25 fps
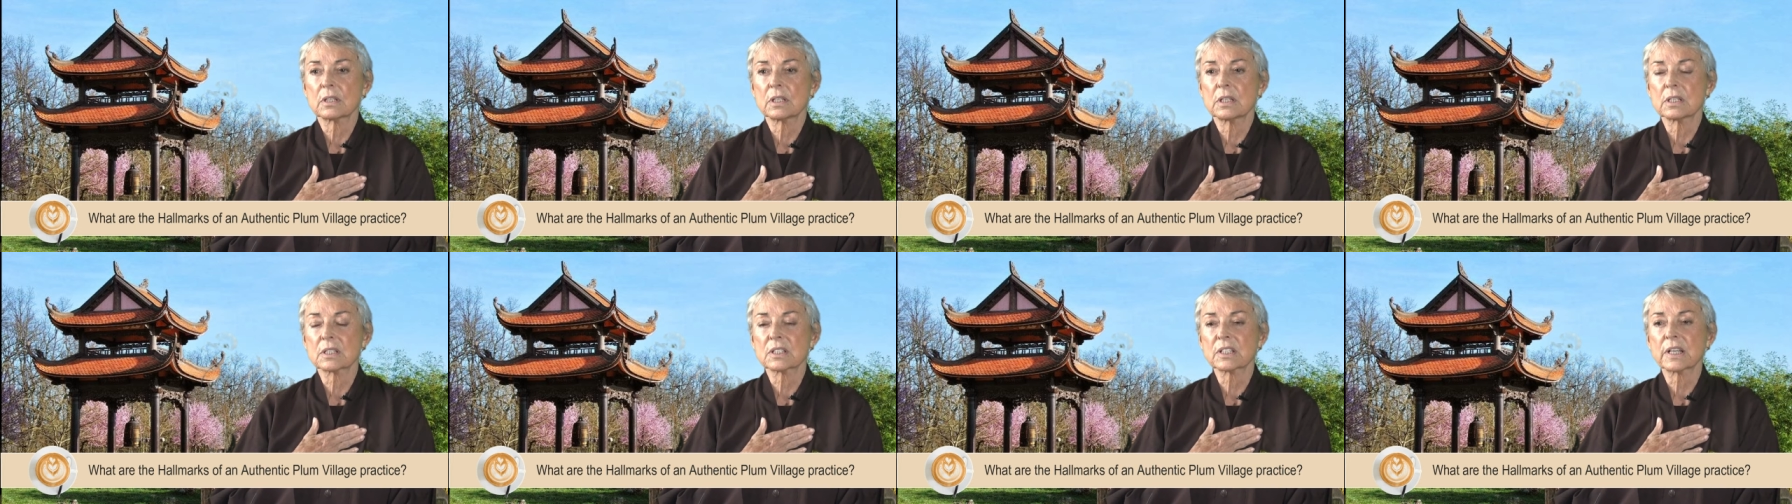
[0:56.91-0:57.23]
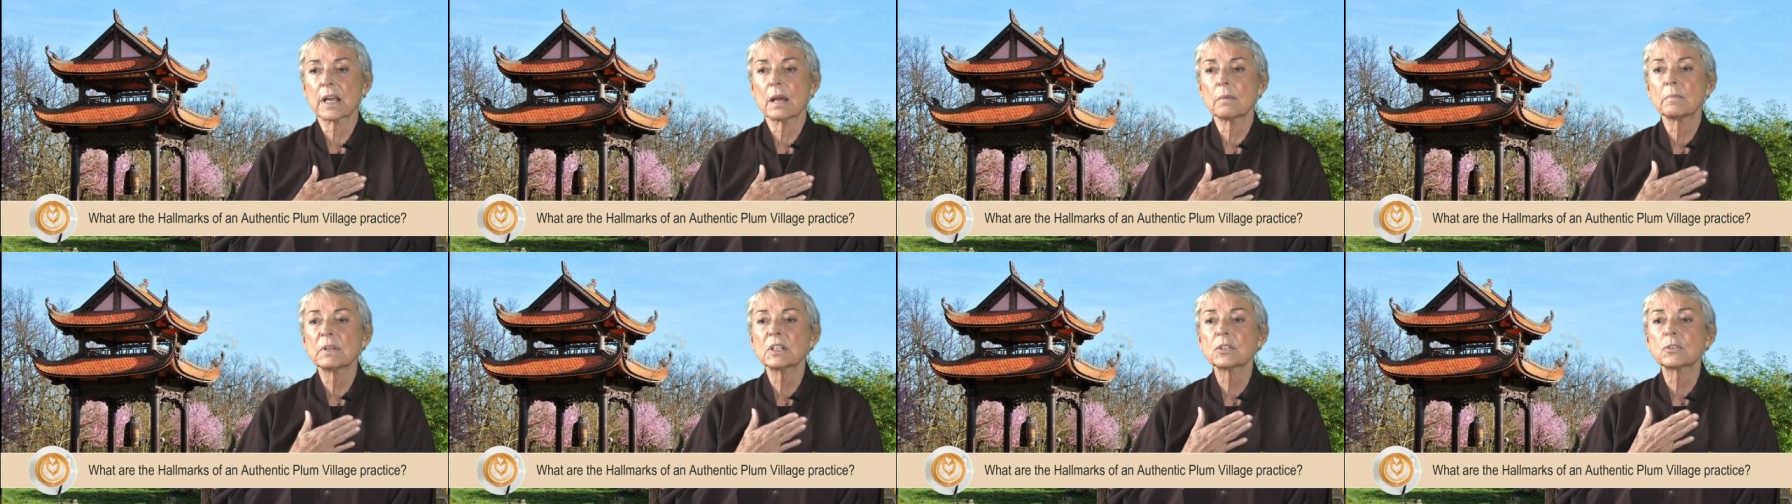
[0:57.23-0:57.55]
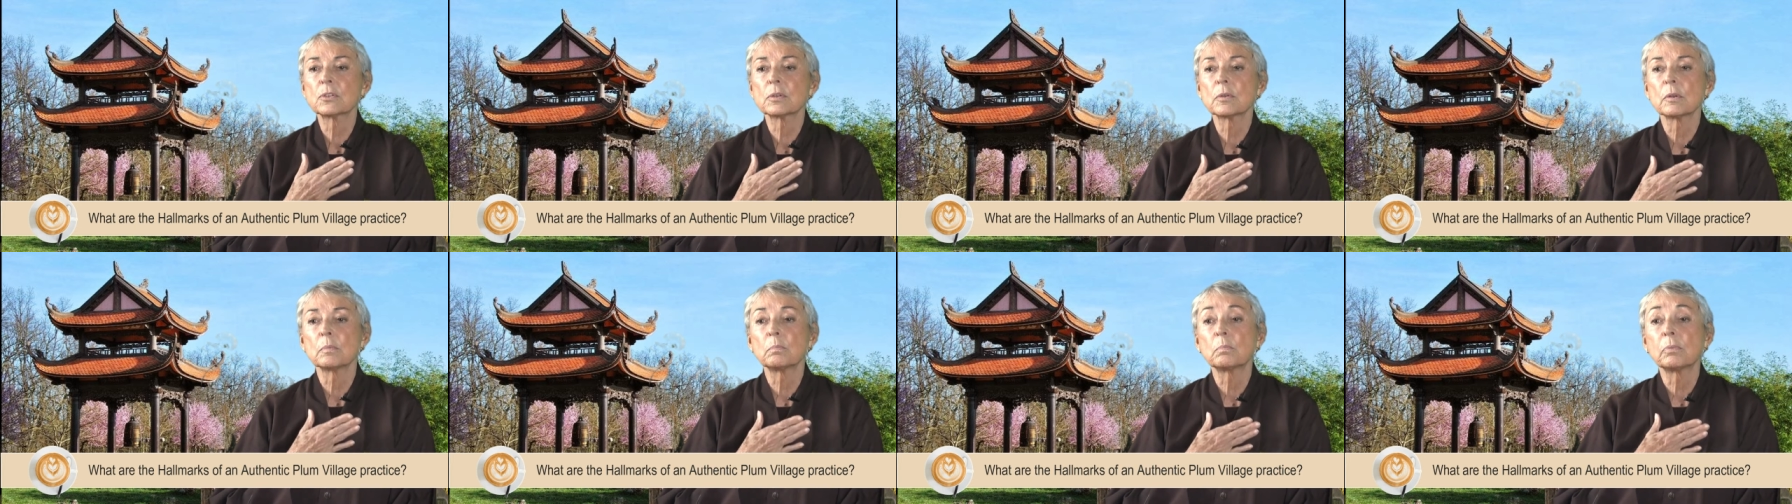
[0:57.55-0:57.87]
is coming
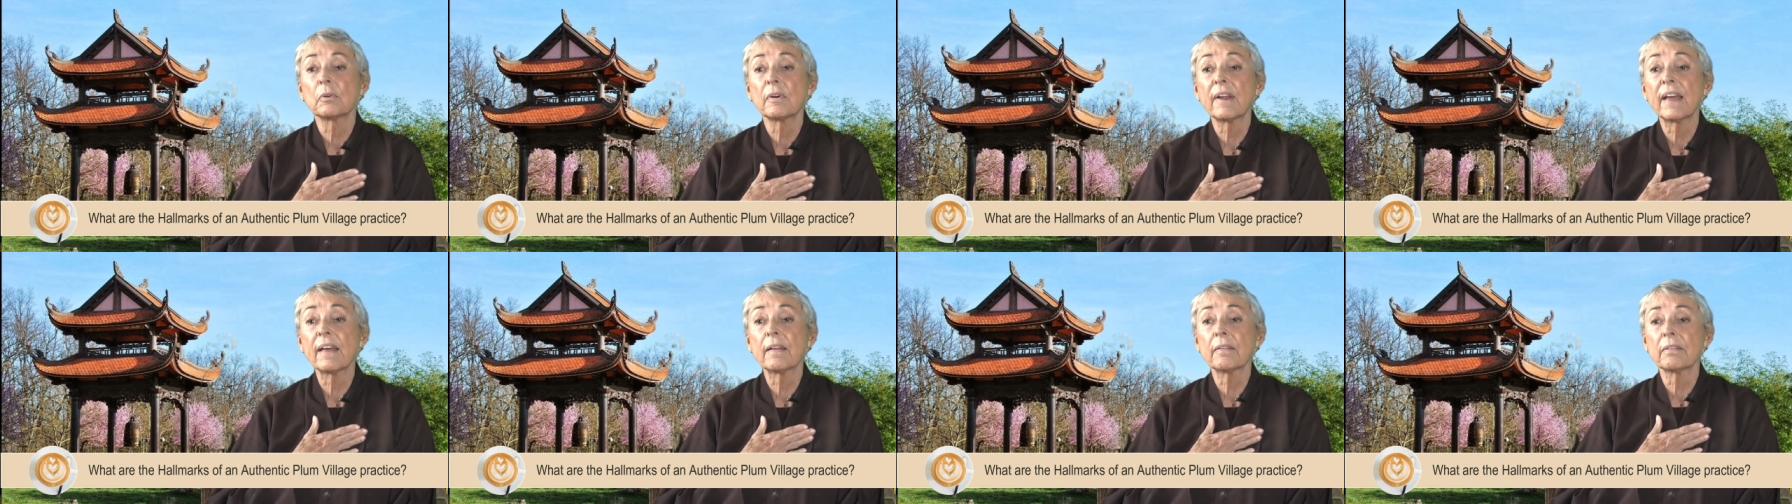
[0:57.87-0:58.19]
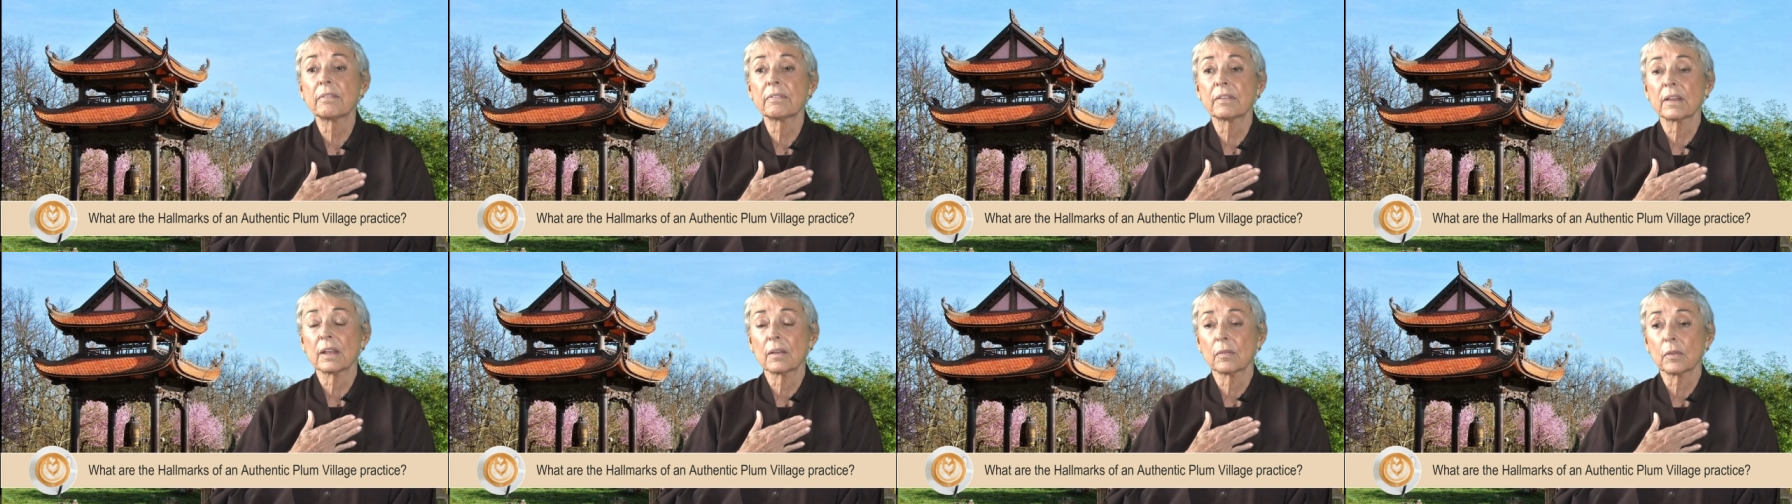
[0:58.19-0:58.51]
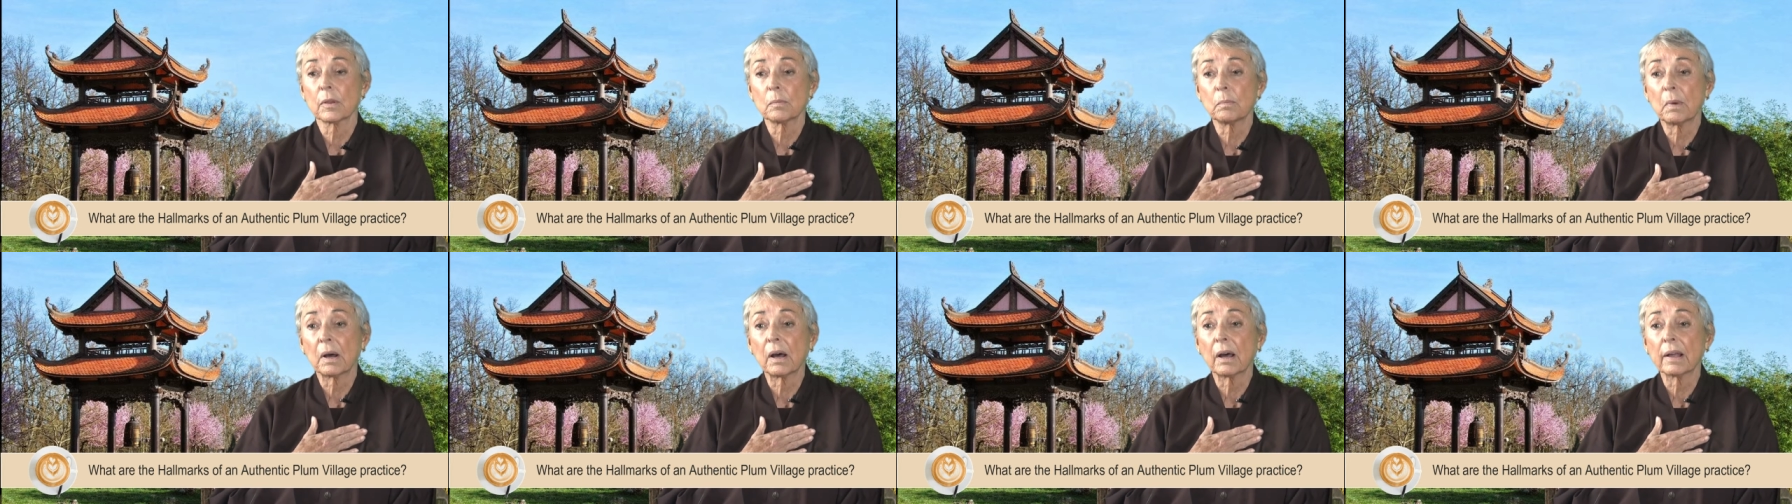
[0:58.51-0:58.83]
to the breath and
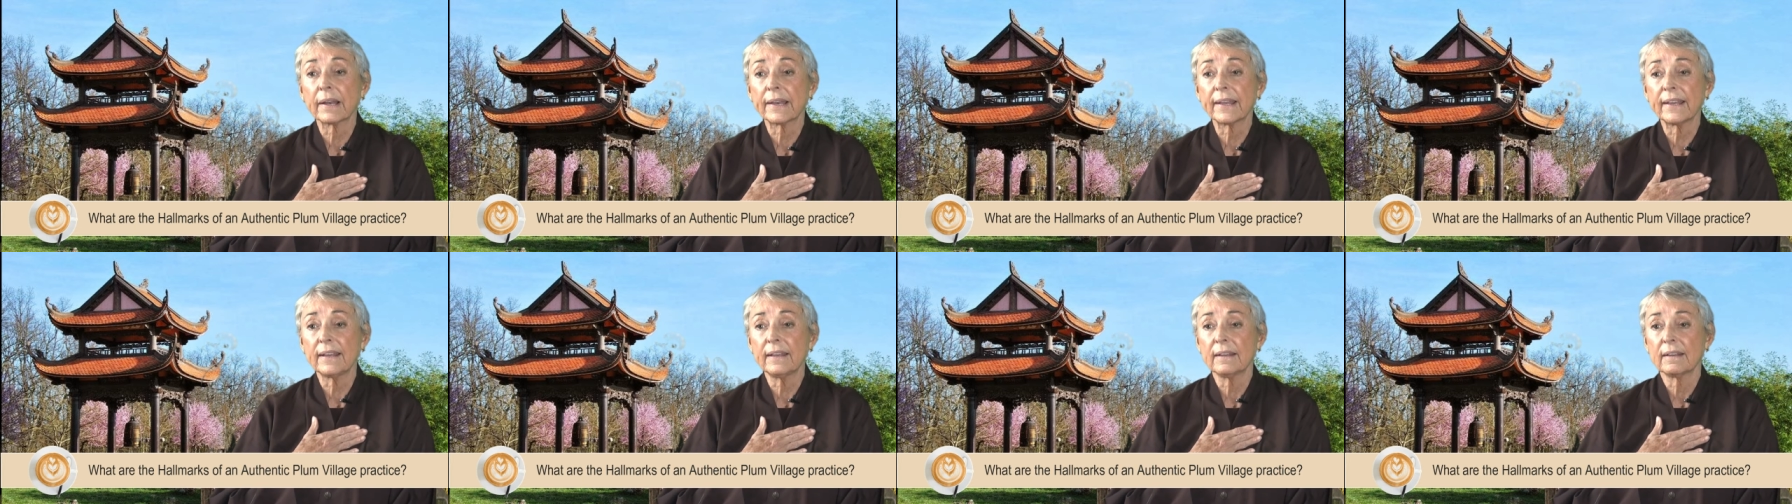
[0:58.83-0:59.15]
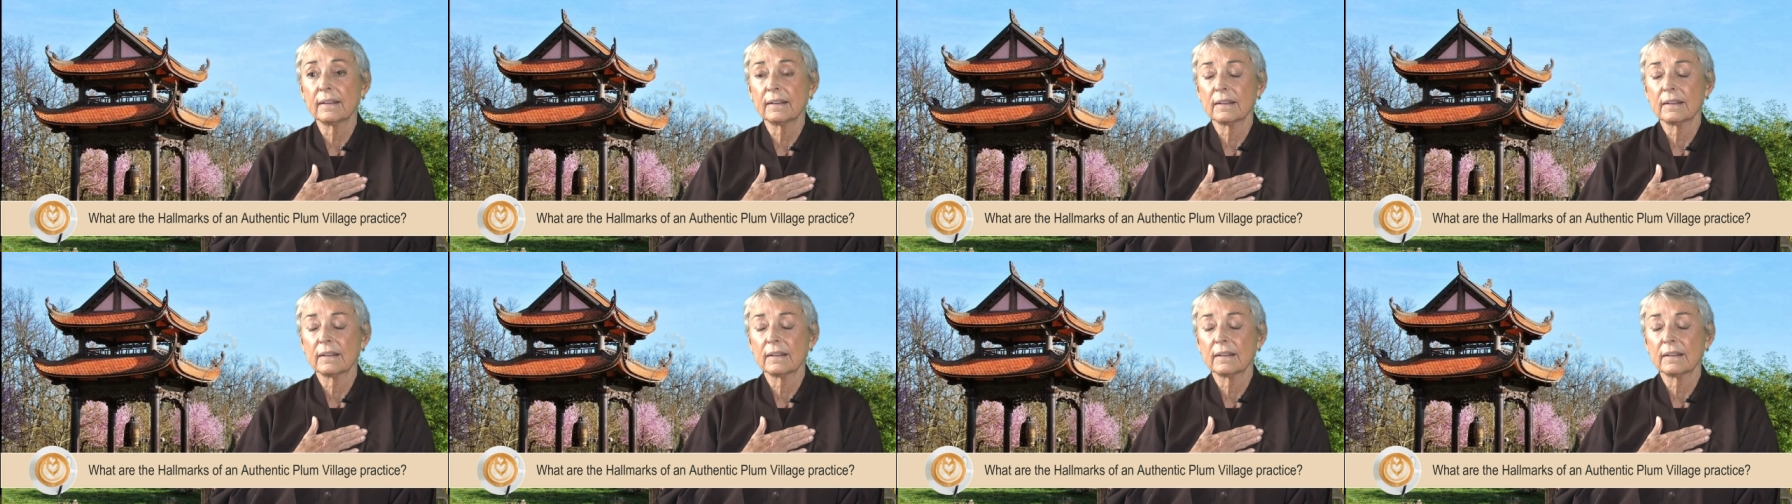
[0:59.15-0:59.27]
the body.